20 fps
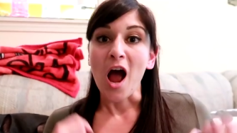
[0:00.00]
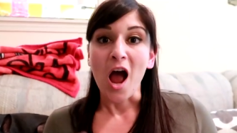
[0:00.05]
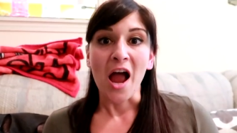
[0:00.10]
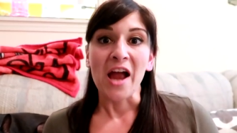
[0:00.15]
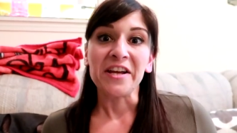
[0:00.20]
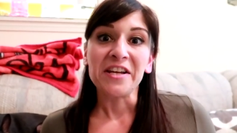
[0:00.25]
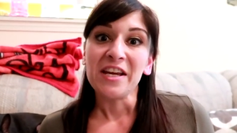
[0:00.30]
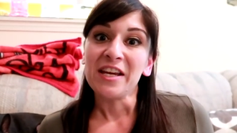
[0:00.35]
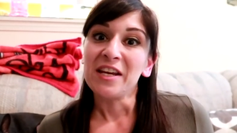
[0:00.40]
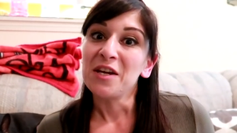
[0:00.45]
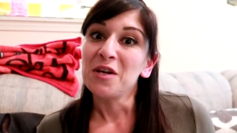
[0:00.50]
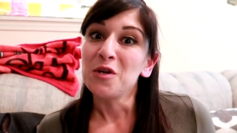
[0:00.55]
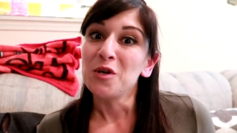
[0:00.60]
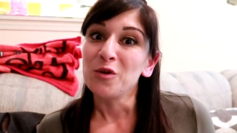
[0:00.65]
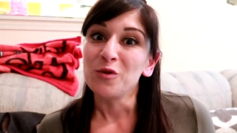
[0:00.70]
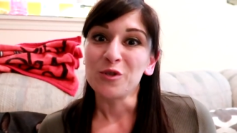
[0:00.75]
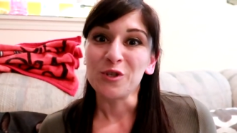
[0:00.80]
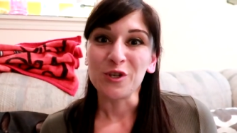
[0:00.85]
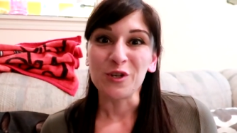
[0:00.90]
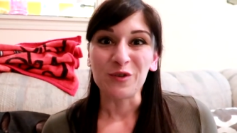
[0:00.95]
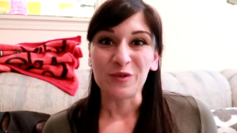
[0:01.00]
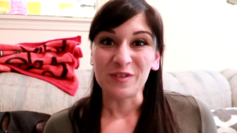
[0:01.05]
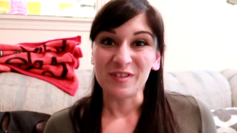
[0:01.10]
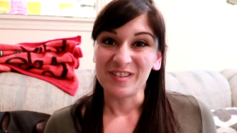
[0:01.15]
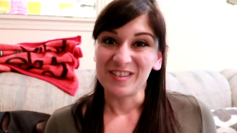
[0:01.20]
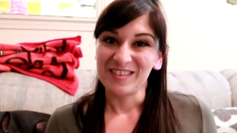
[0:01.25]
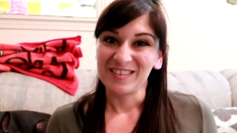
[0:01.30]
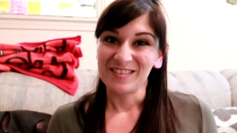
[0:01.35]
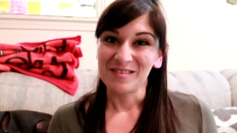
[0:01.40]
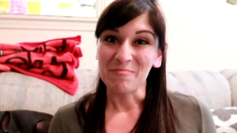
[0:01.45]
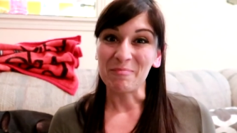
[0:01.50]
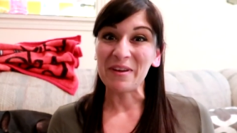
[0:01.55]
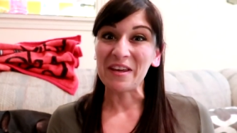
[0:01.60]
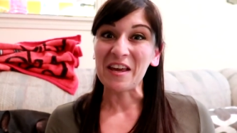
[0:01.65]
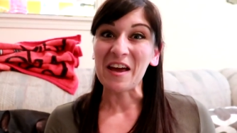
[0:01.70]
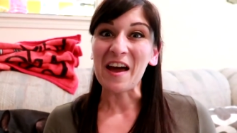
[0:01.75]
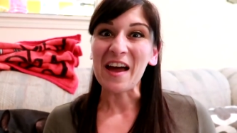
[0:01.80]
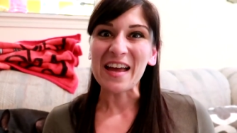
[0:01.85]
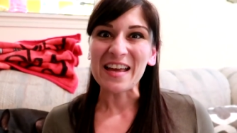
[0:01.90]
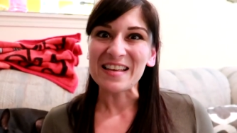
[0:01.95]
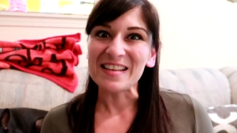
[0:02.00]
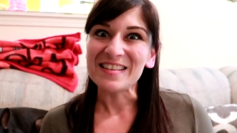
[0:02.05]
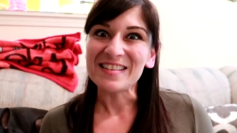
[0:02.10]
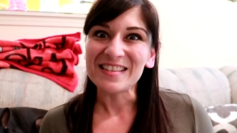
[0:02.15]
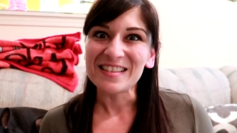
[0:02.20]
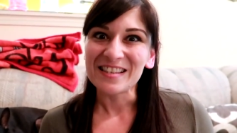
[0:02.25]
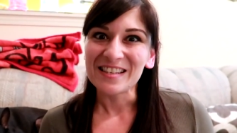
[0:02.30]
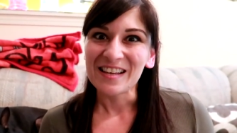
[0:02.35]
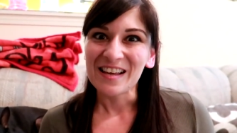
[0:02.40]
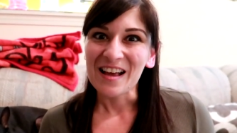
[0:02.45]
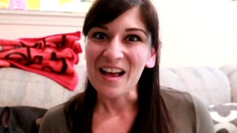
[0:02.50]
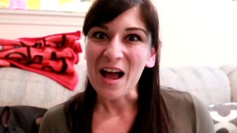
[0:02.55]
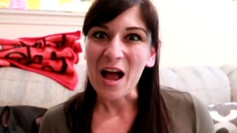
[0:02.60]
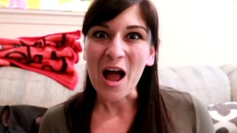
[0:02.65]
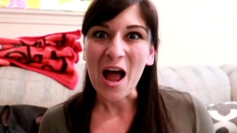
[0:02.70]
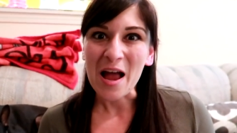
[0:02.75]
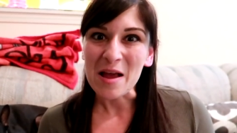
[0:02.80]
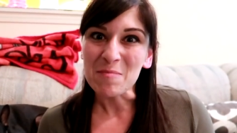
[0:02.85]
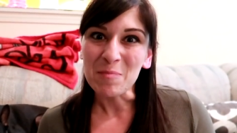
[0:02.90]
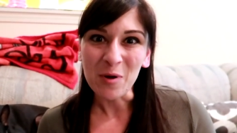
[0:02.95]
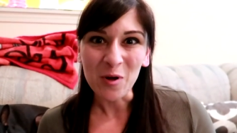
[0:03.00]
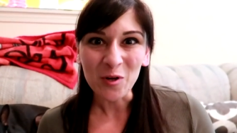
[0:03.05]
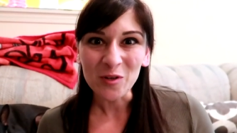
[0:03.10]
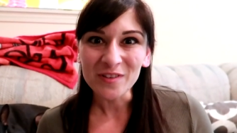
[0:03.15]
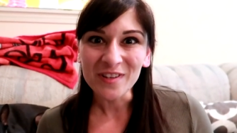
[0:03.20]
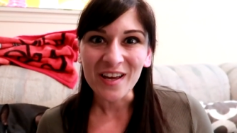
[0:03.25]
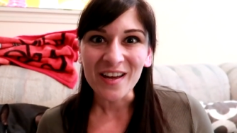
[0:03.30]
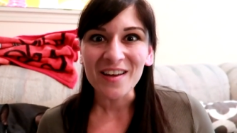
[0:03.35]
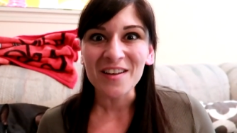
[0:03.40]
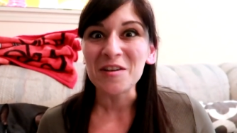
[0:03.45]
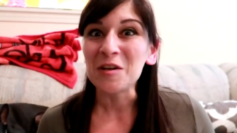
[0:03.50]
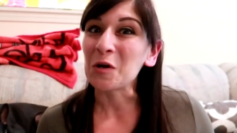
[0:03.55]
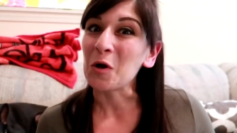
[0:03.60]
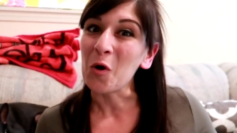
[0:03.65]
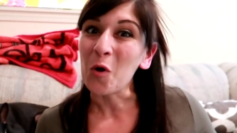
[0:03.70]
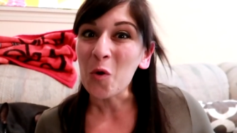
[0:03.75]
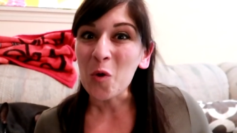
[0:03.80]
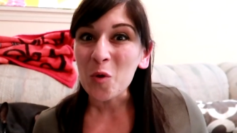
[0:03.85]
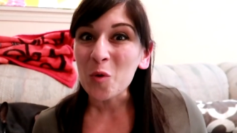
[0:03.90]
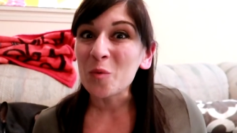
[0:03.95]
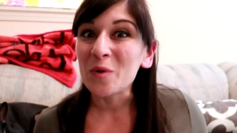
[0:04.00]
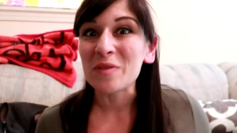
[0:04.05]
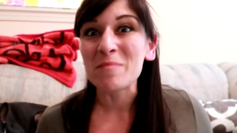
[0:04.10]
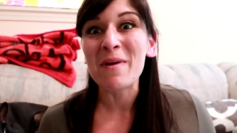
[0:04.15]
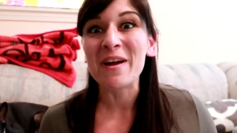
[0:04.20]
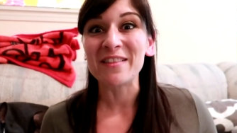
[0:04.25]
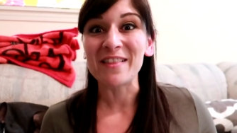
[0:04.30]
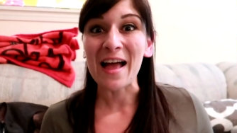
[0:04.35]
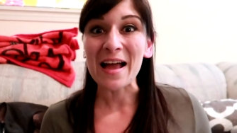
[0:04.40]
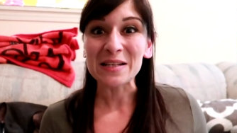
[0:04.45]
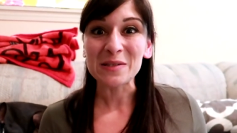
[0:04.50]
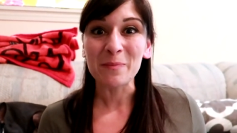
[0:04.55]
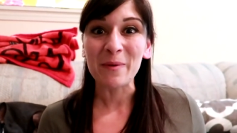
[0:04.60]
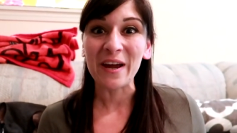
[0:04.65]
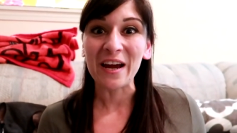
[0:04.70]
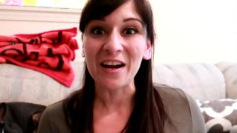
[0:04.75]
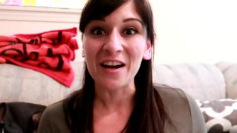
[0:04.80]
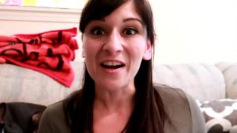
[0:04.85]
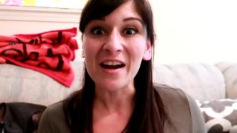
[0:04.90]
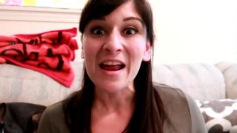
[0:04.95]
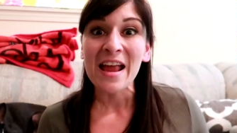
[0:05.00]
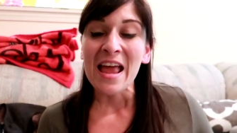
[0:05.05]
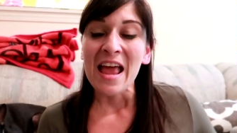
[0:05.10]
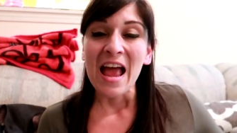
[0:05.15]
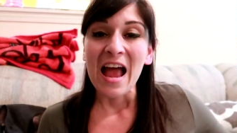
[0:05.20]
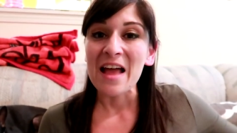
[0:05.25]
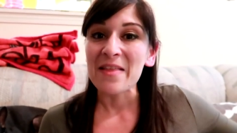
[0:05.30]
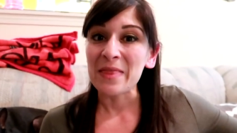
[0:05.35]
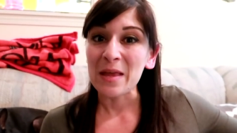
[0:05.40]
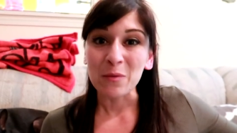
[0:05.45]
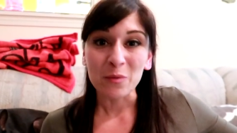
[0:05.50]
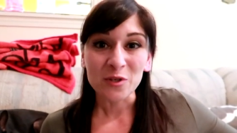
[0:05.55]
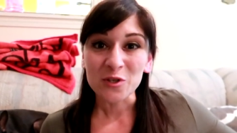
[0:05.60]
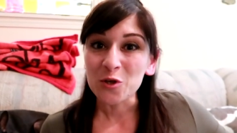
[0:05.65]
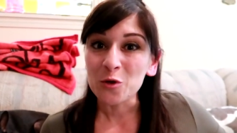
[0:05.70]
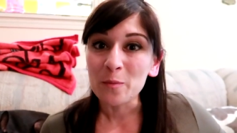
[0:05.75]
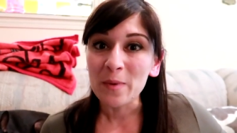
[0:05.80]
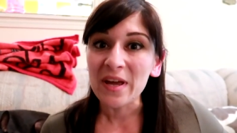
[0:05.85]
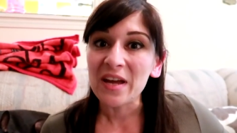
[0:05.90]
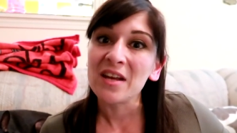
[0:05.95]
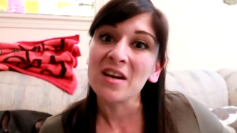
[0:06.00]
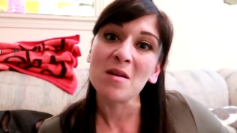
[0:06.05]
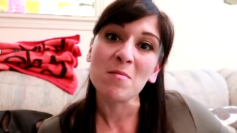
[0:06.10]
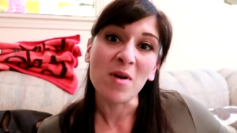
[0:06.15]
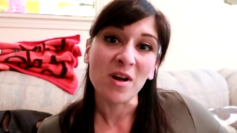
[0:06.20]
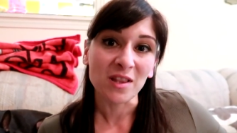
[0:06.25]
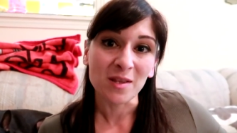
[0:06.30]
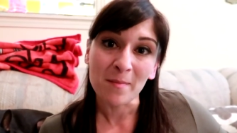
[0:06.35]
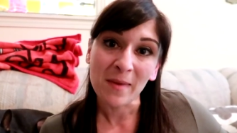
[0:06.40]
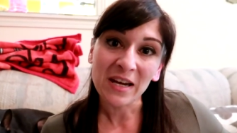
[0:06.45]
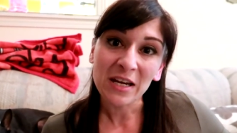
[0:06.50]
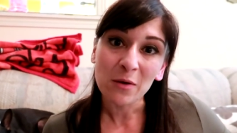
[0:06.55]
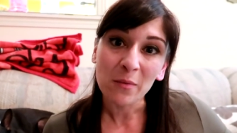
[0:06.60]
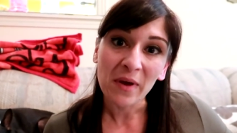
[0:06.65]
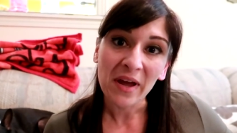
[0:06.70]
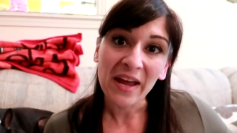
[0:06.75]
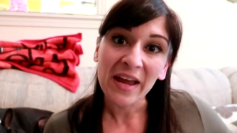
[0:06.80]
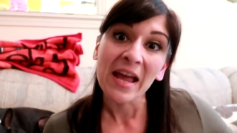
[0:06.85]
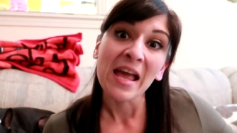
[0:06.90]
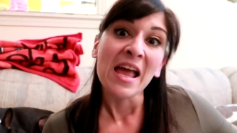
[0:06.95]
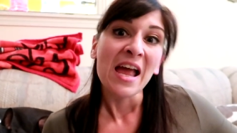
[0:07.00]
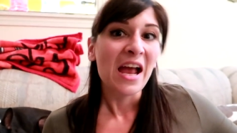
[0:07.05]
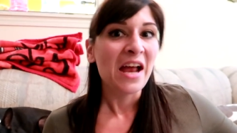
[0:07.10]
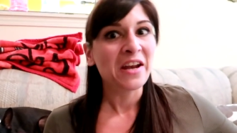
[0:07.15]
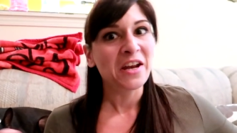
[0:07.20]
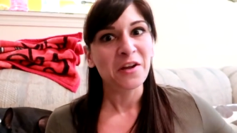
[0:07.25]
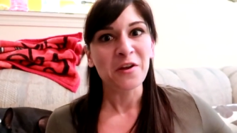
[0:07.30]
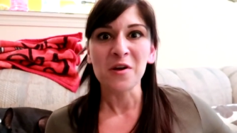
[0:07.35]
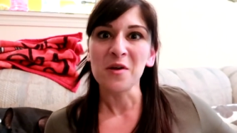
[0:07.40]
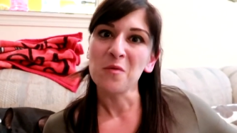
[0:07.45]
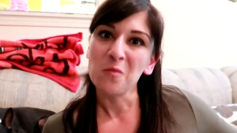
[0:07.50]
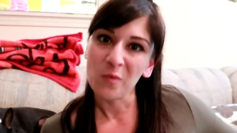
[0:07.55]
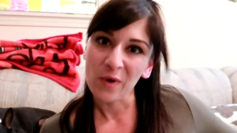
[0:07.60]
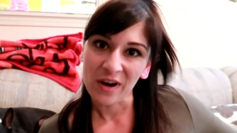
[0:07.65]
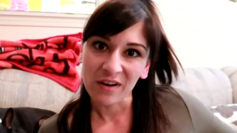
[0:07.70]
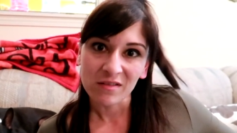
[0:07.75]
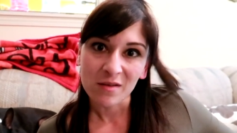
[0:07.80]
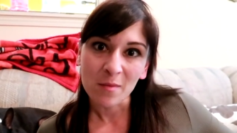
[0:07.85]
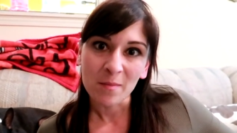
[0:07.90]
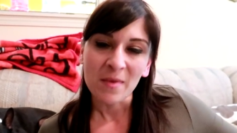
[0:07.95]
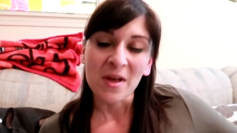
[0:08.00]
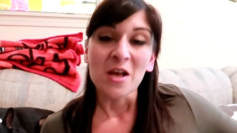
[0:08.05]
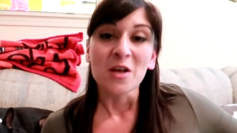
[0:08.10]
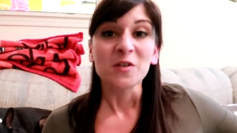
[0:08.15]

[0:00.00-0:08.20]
I needed new shoes because I pulled a Nicole with my last pair and they were too big and I bought them anyway and I couldn't wear them.